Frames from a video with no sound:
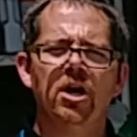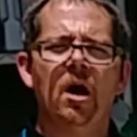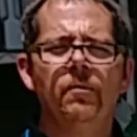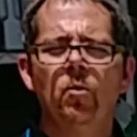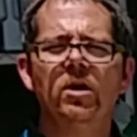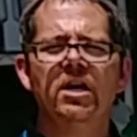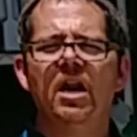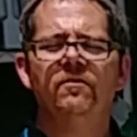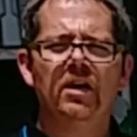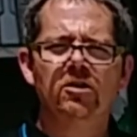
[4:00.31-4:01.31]
up and what
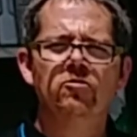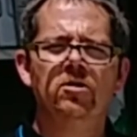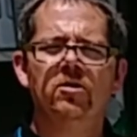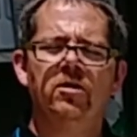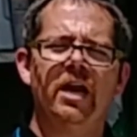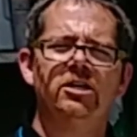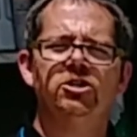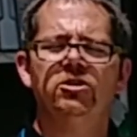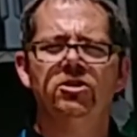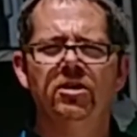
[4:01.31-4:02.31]
kind of electrical
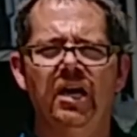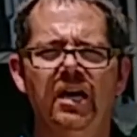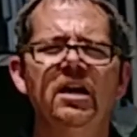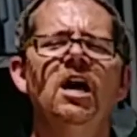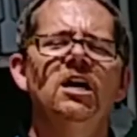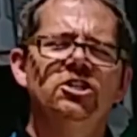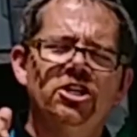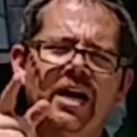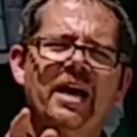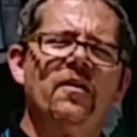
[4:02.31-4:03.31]
connections you need,
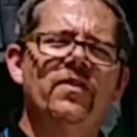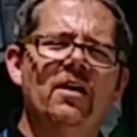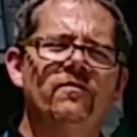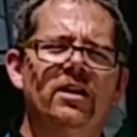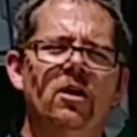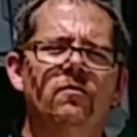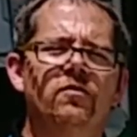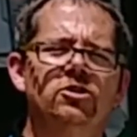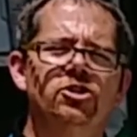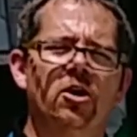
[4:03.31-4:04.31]
check out that video
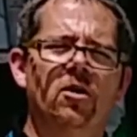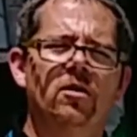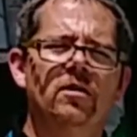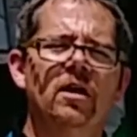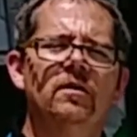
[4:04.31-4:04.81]
for sure.